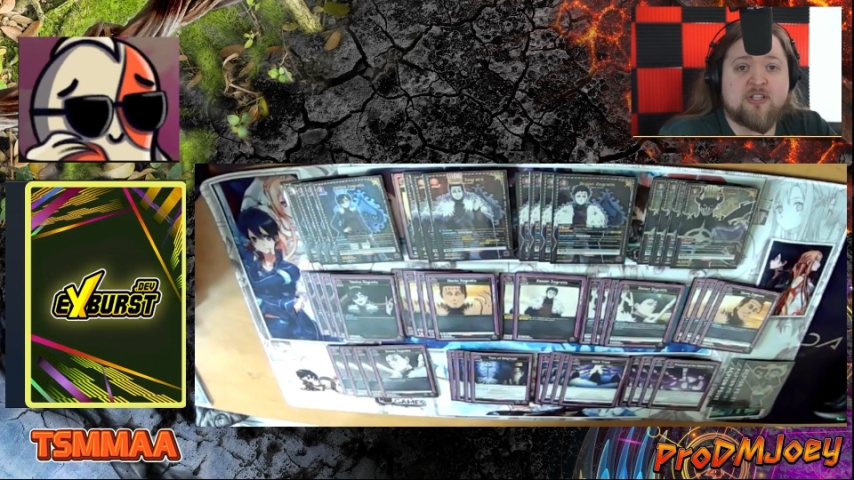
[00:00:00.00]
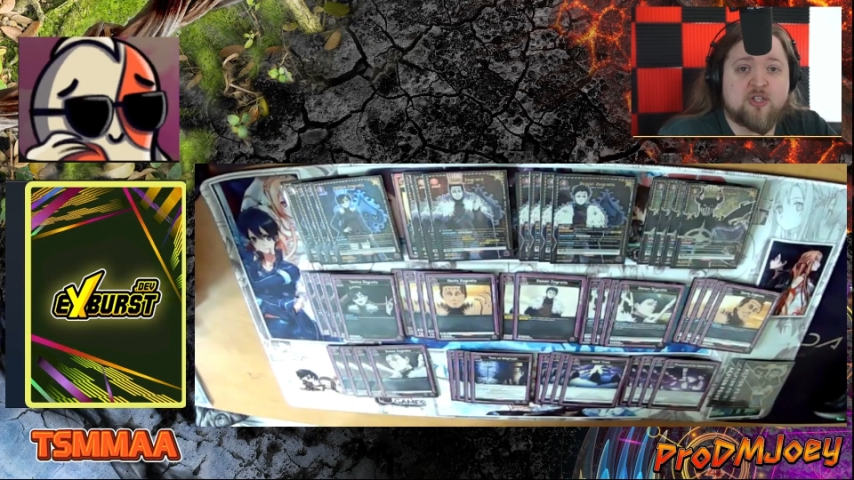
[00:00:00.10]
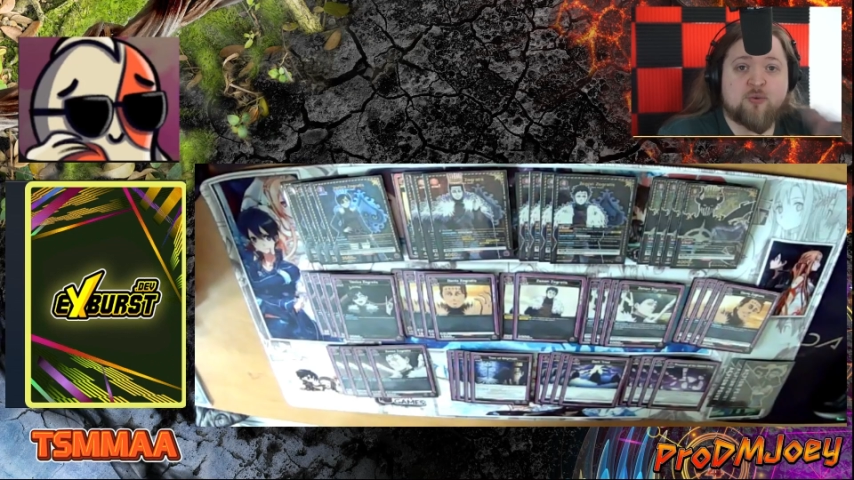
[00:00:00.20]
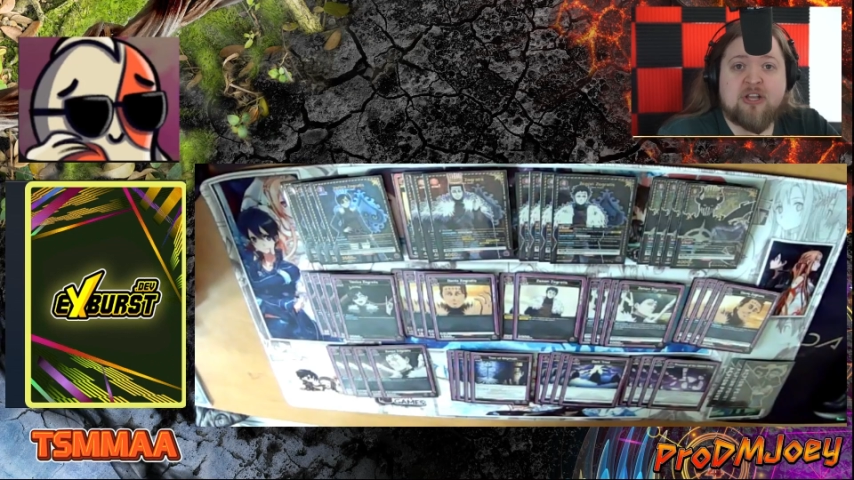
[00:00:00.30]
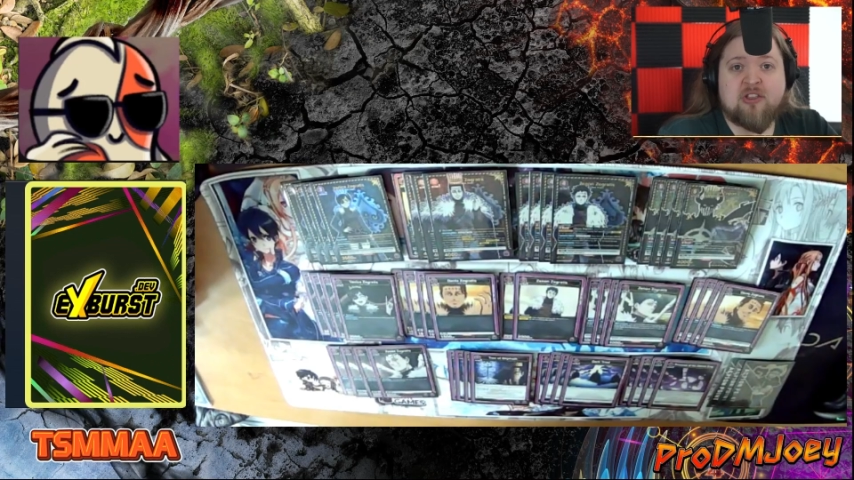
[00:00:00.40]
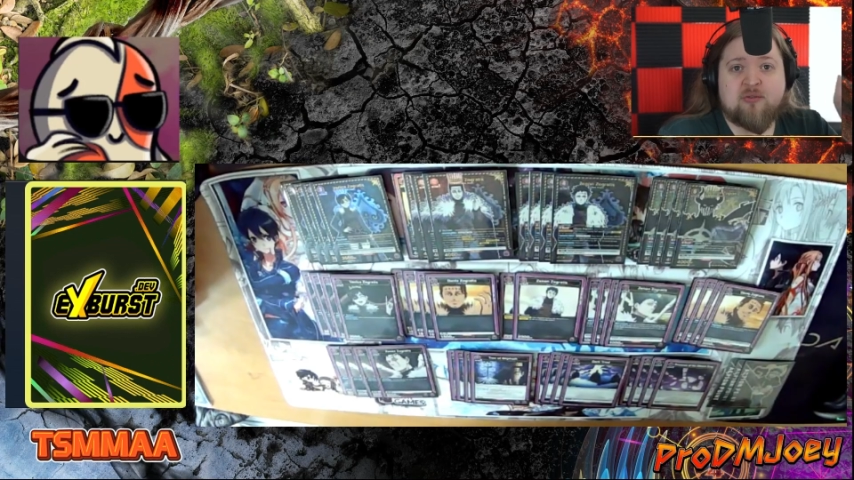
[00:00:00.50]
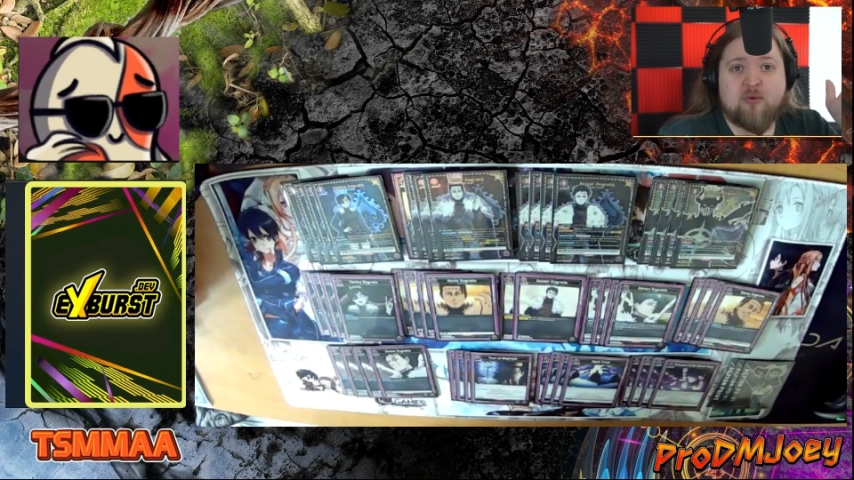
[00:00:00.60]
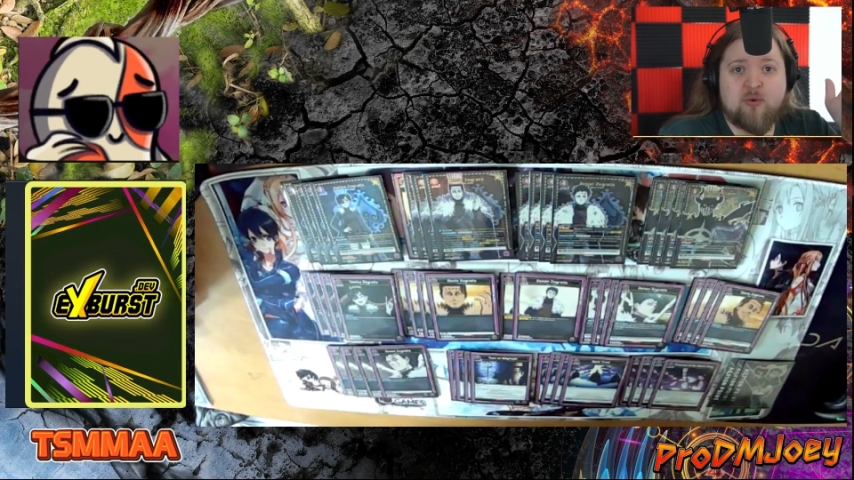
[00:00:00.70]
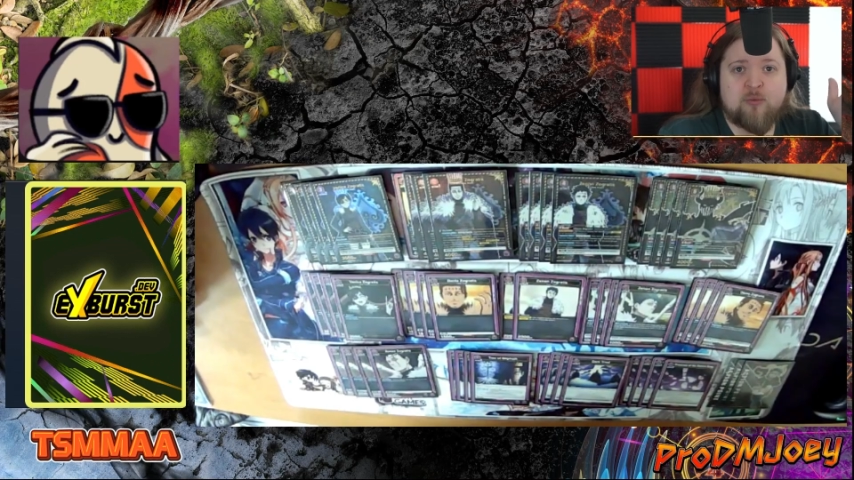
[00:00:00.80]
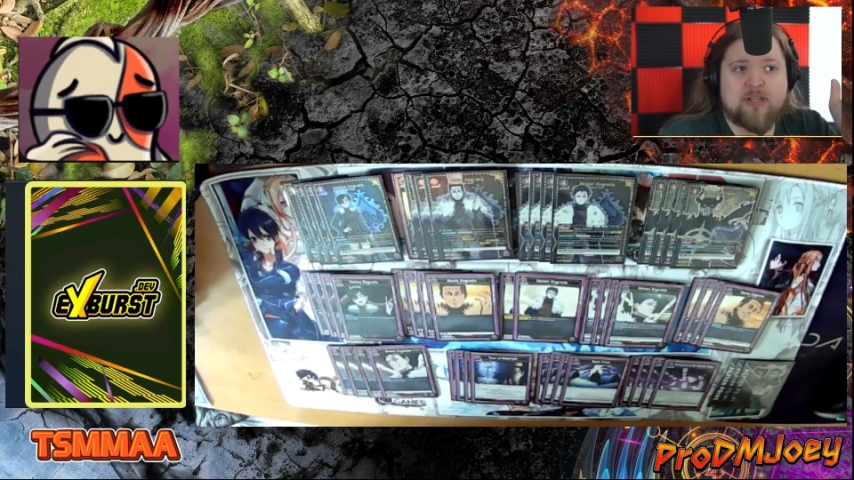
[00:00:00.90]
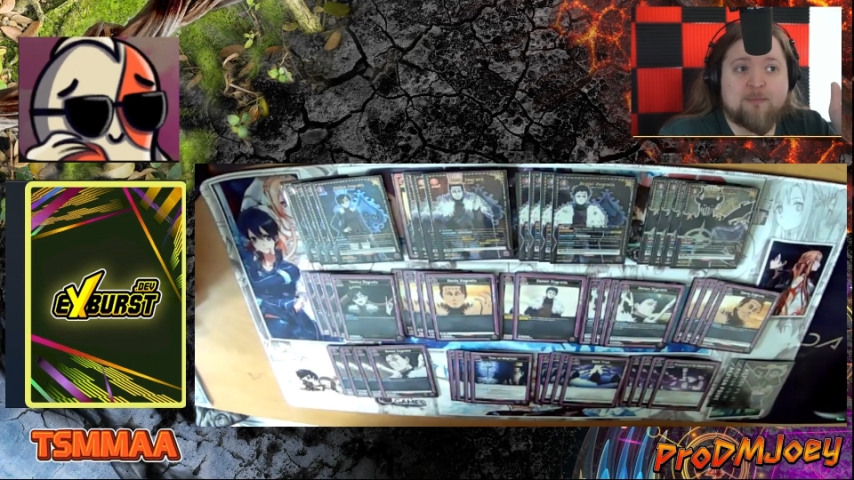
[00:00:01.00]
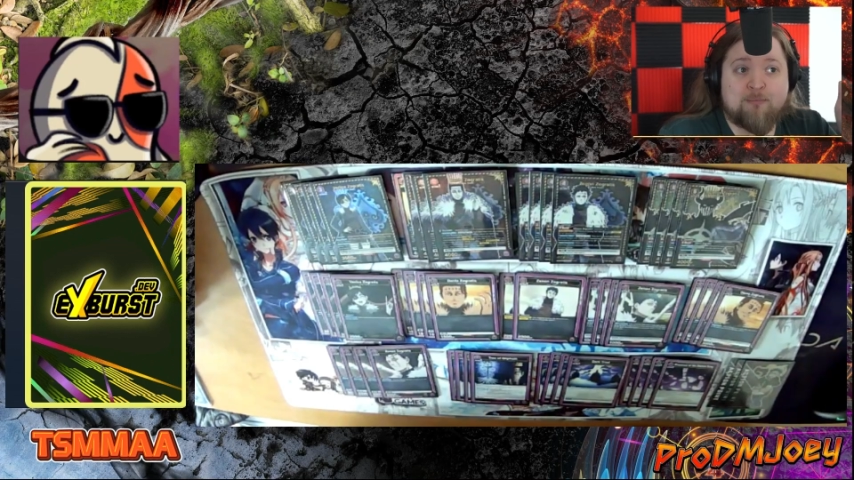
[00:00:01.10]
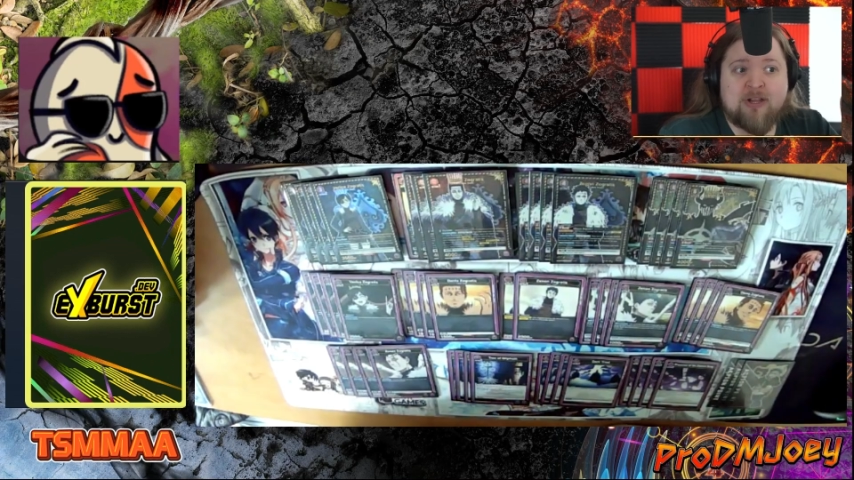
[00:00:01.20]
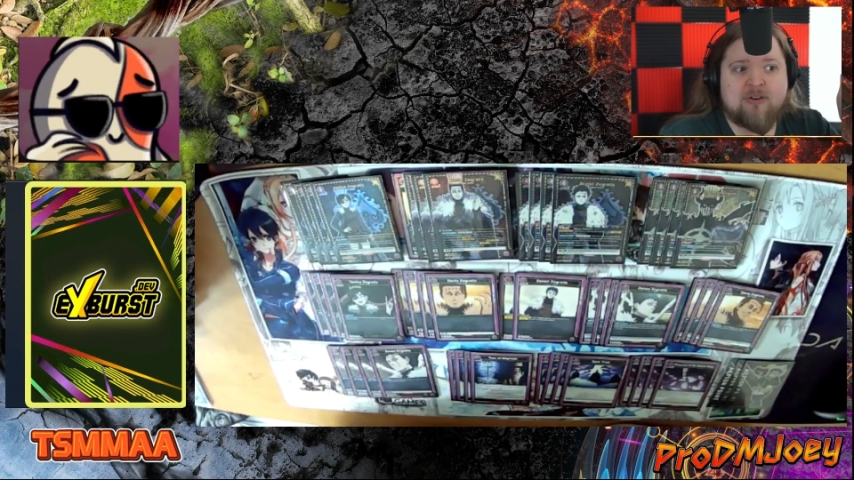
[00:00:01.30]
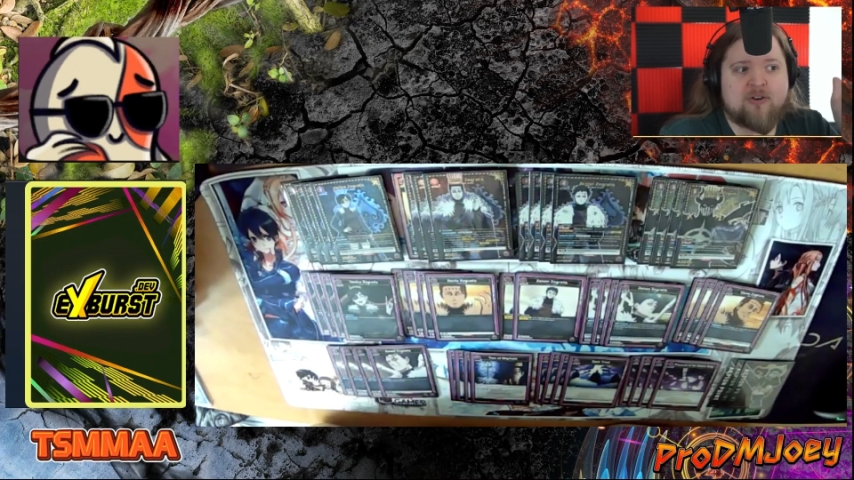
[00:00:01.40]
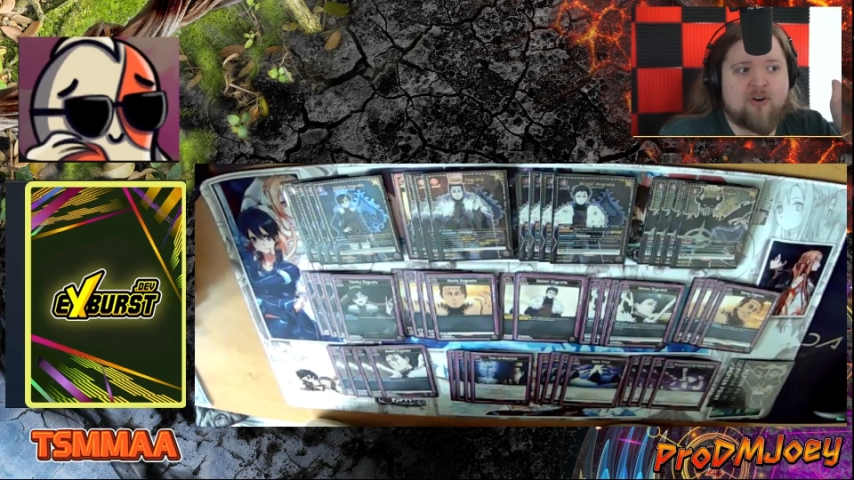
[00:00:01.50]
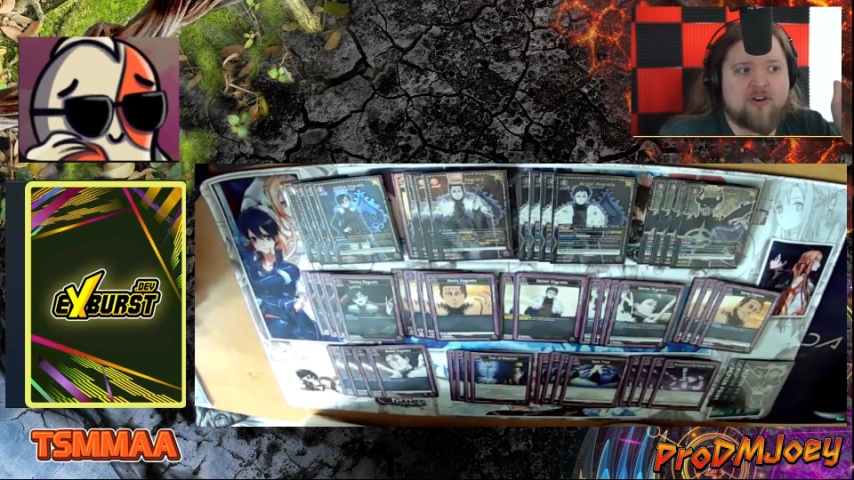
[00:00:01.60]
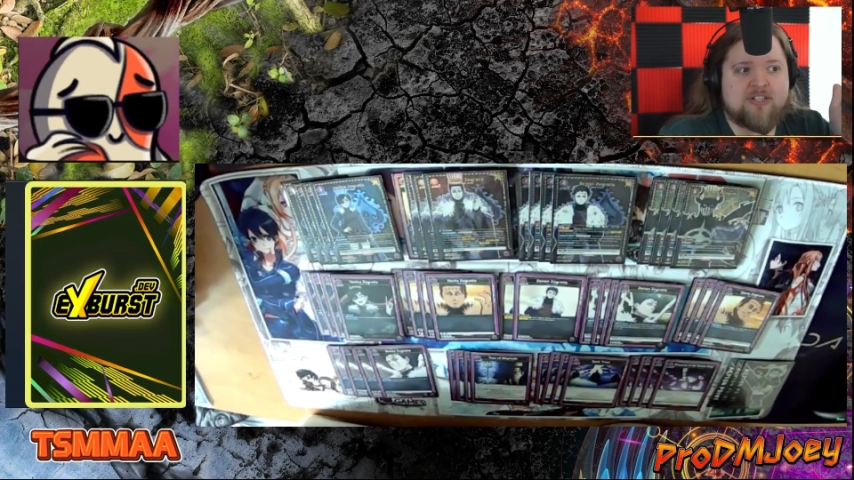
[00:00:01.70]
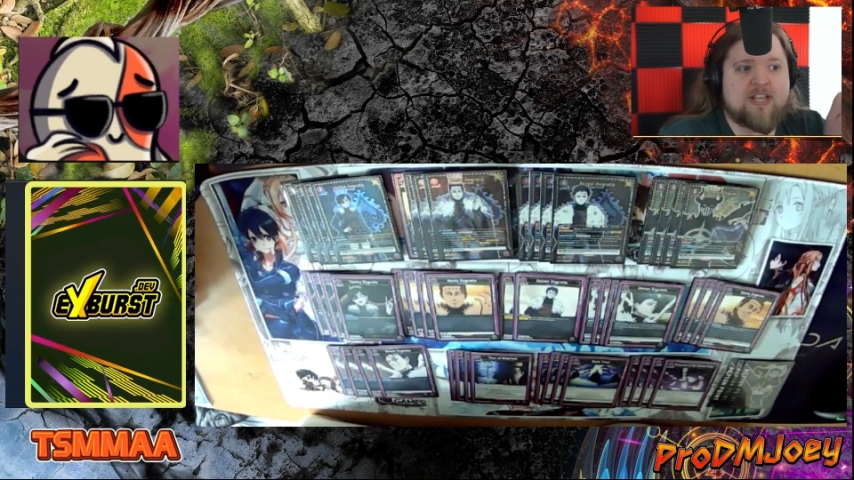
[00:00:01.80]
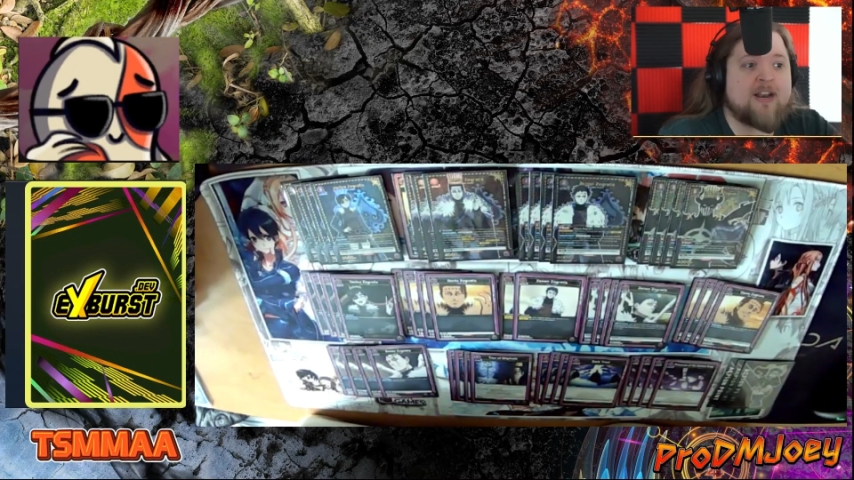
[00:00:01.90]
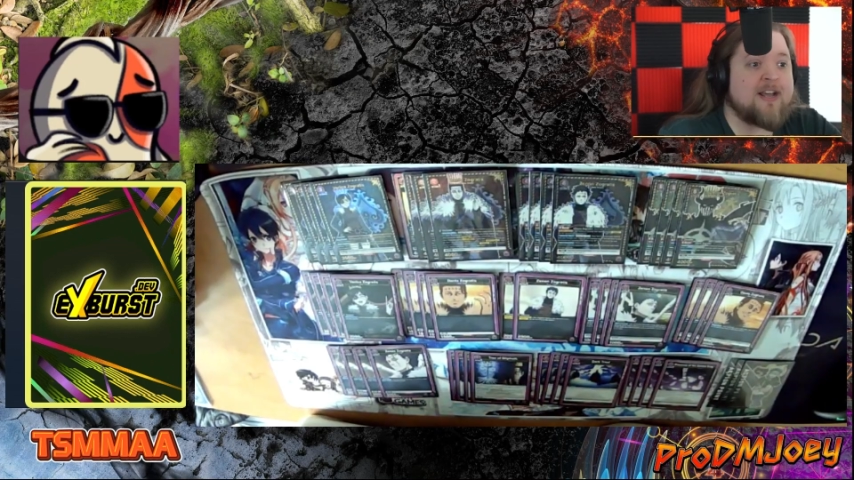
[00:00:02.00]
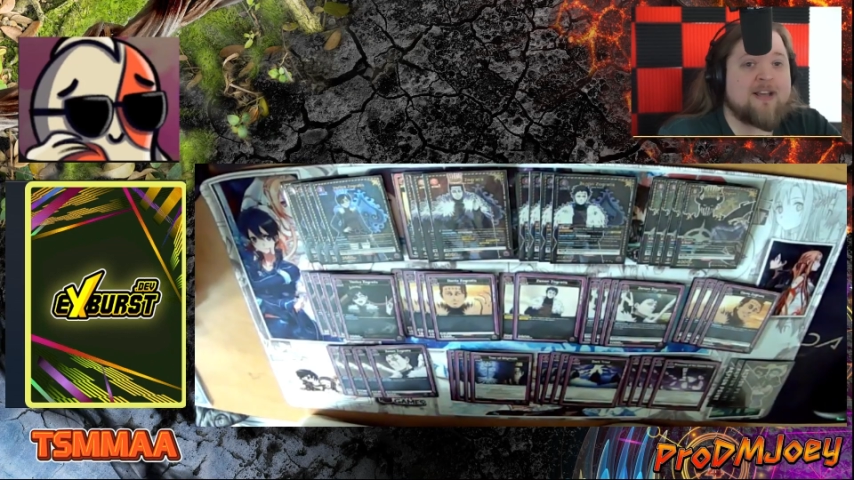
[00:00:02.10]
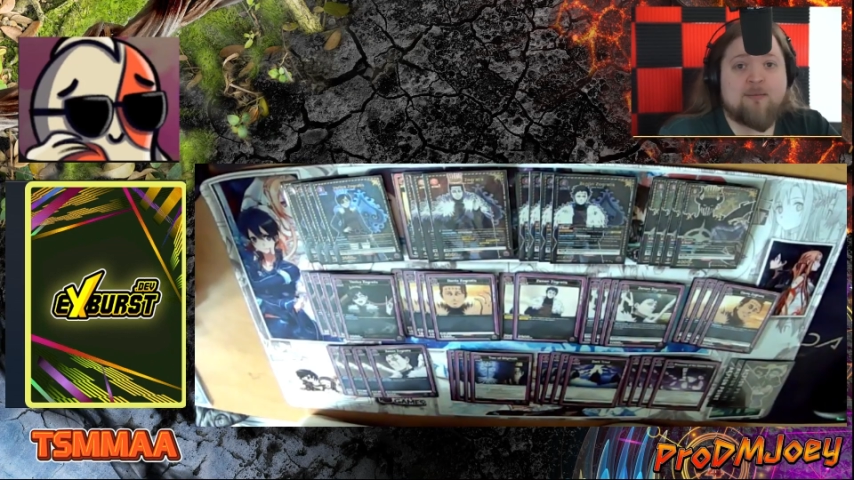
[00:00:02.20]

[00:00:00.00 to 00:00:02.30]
swing through with bigger cards that,